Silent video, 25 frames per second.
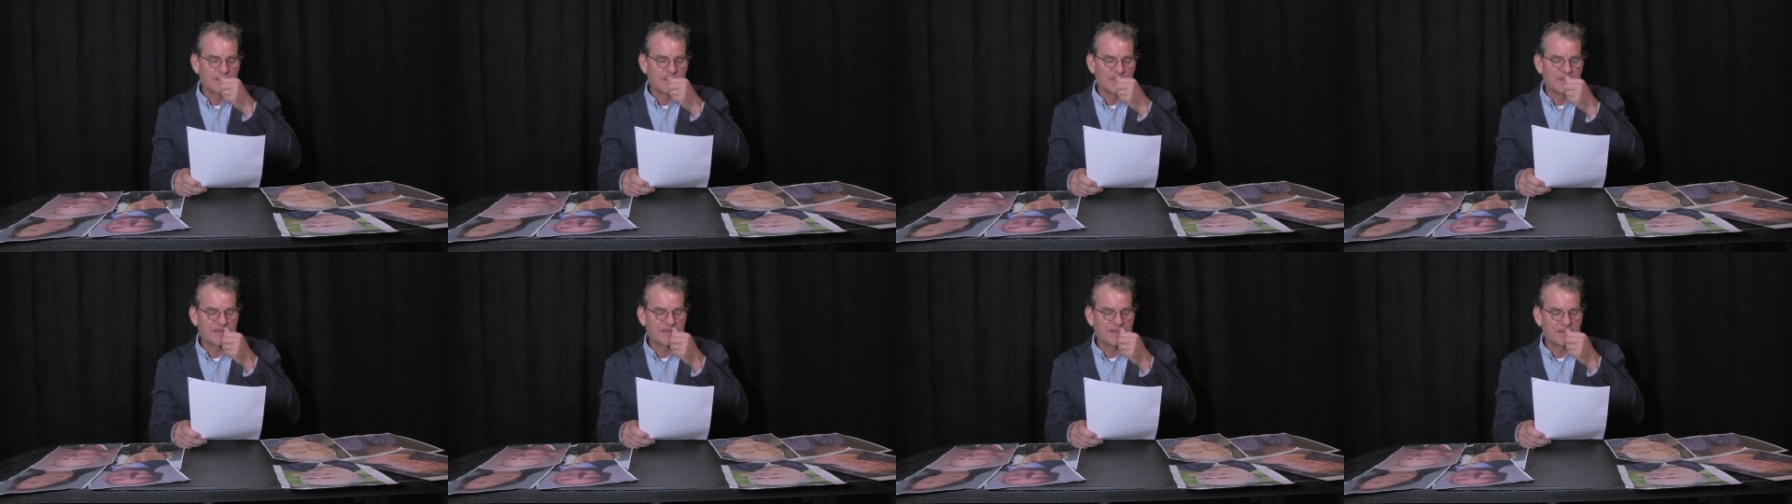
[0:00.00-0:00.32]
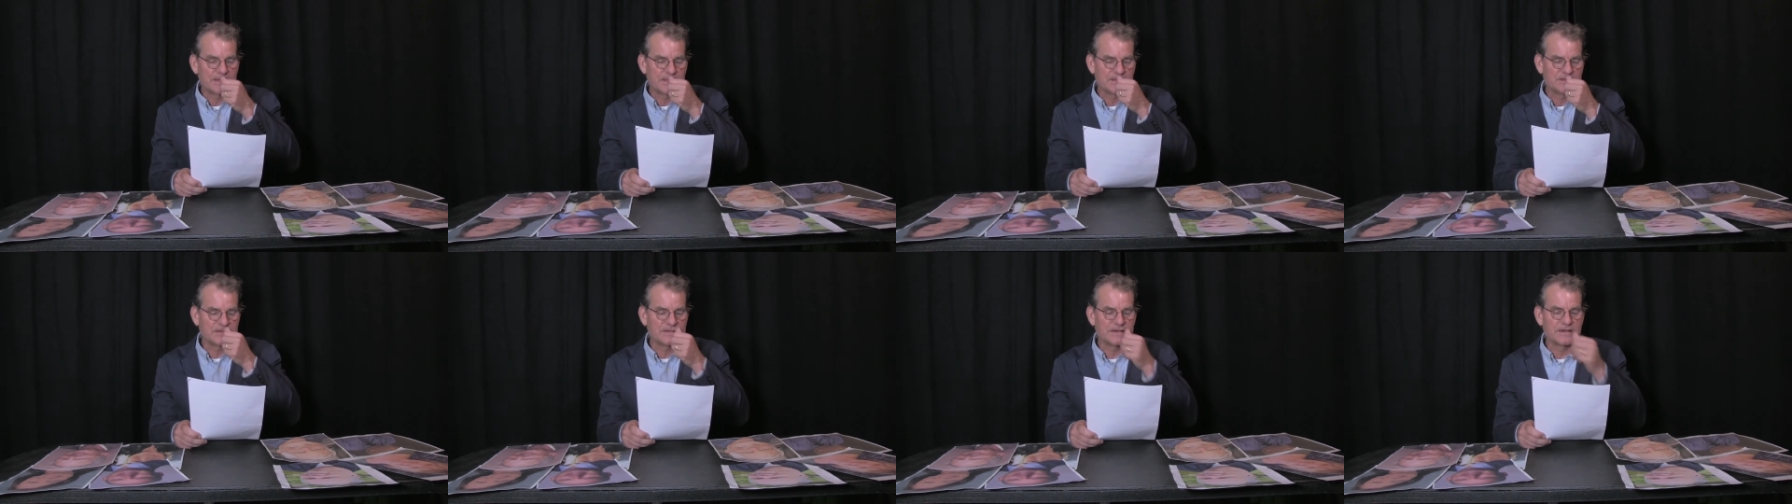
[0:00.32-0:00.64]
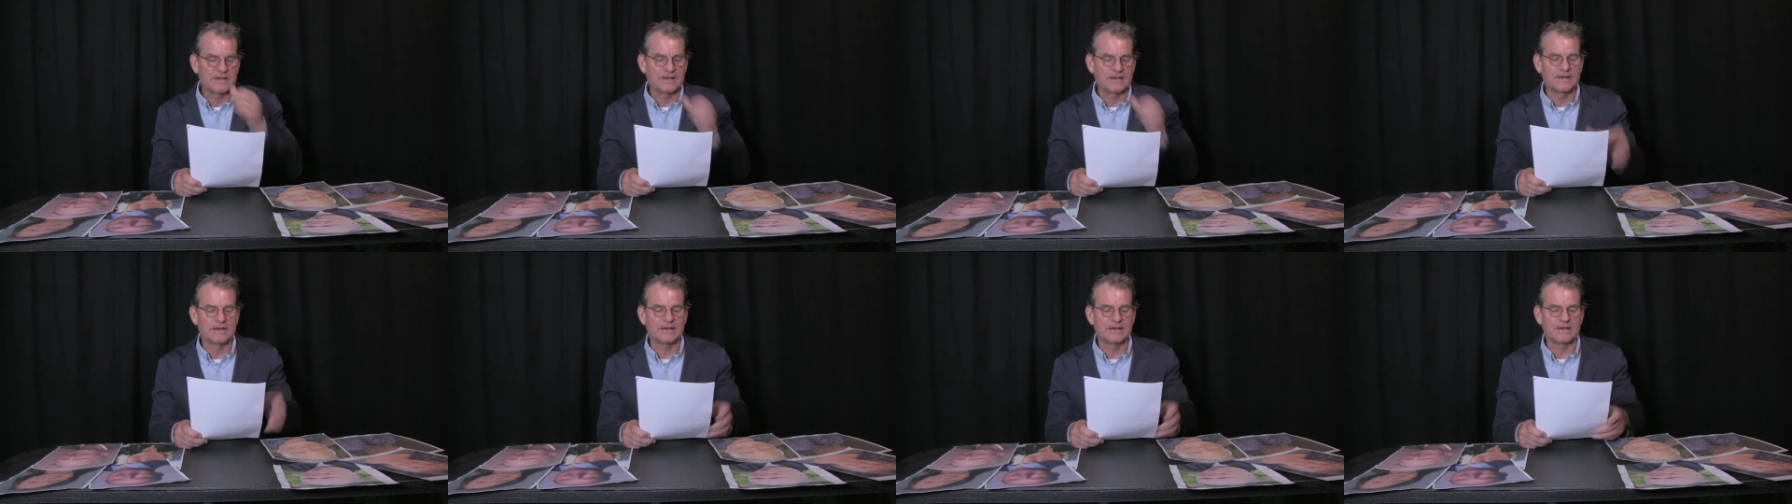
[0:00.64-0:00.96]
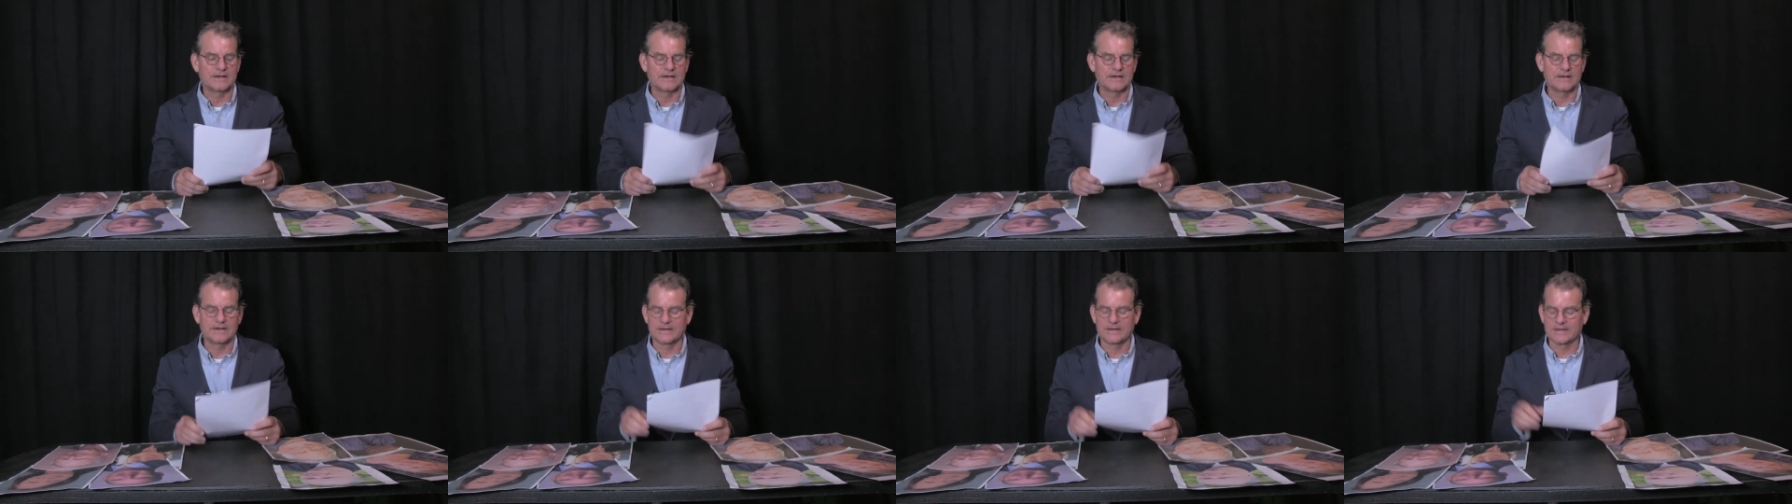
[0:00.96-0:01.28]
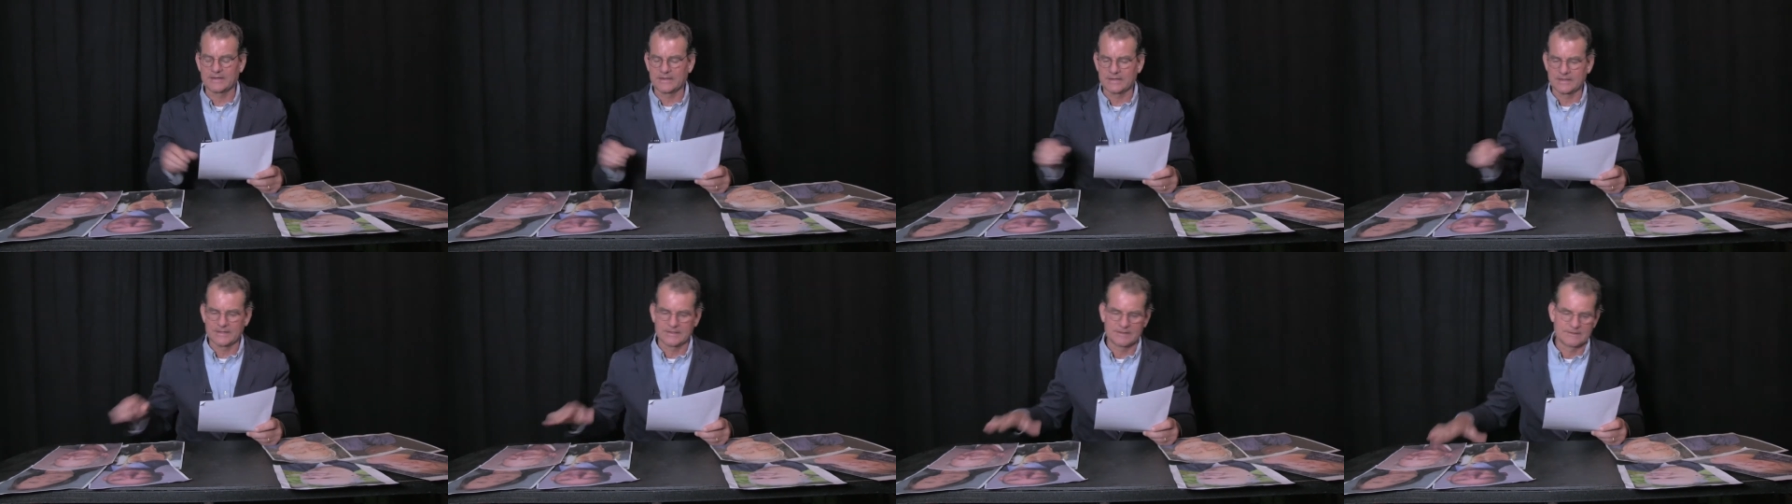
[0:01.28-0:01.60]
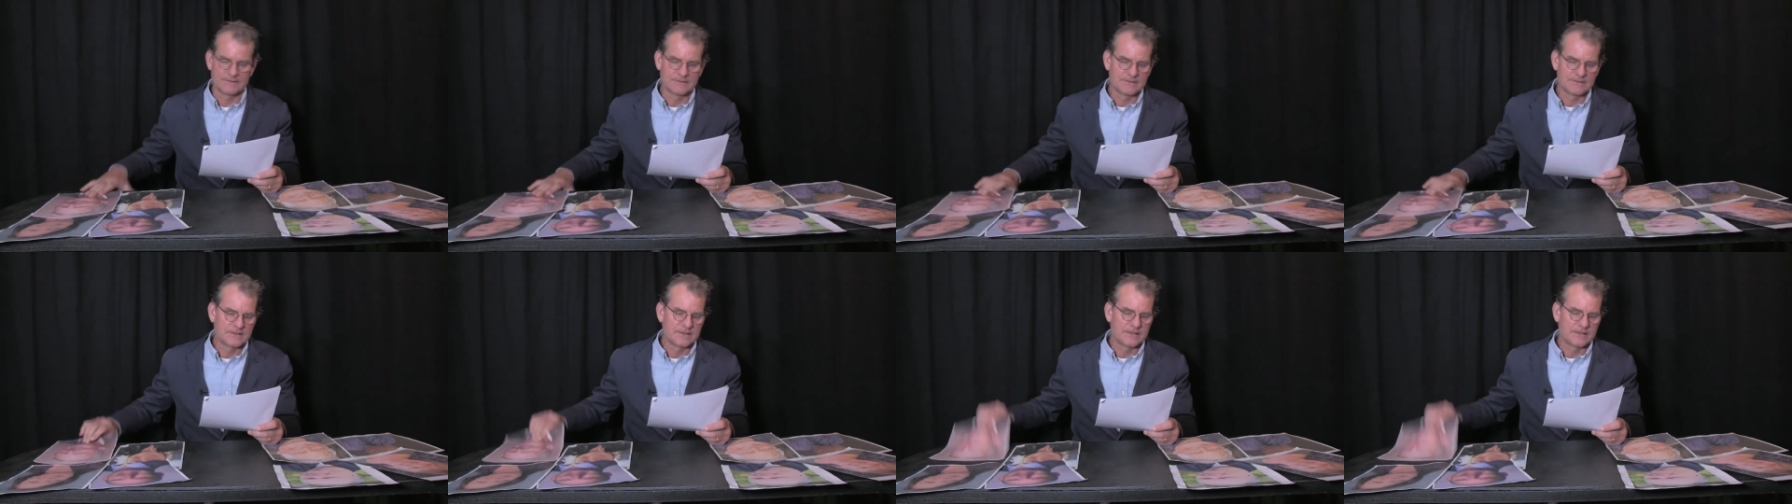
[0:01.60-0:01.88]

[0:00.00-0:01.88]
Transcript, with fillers: and uh, uh,